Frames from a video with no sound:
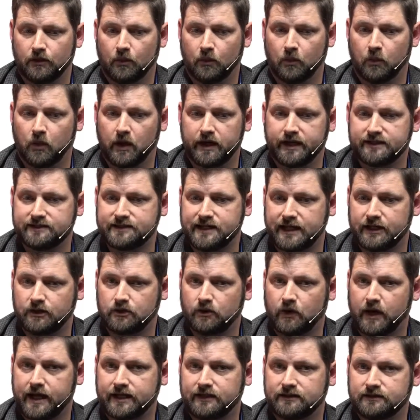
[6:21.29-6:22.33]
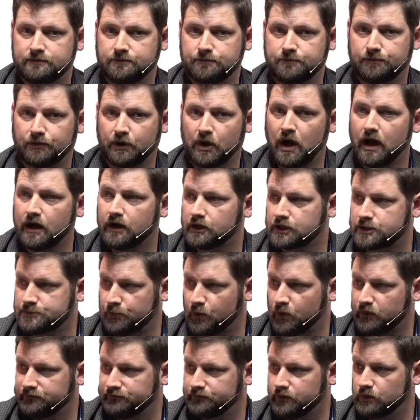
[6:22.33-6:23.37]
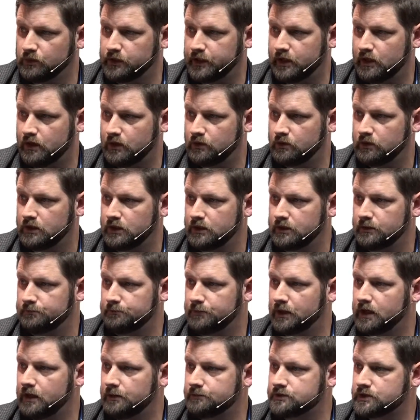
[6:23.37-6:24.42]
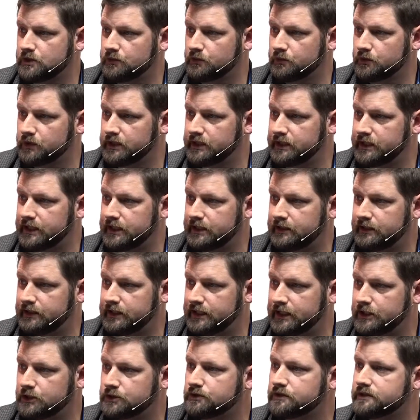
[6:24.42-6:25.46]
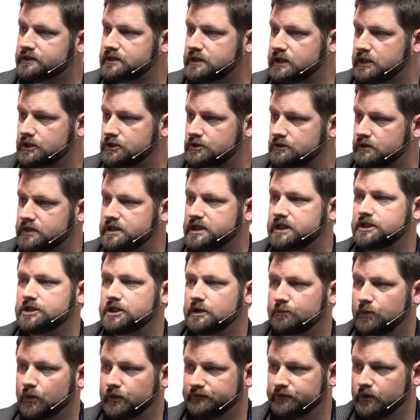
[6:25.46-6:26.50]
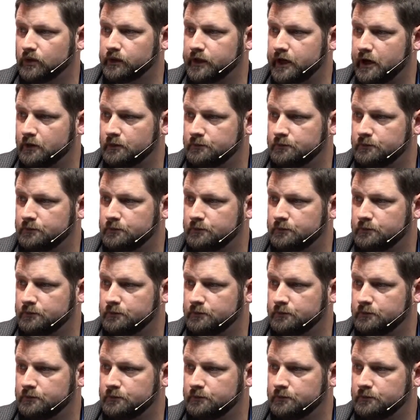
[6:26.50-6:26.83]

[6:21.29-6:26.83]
what is a great product portfolio becomes a really interesting strategic portfolio.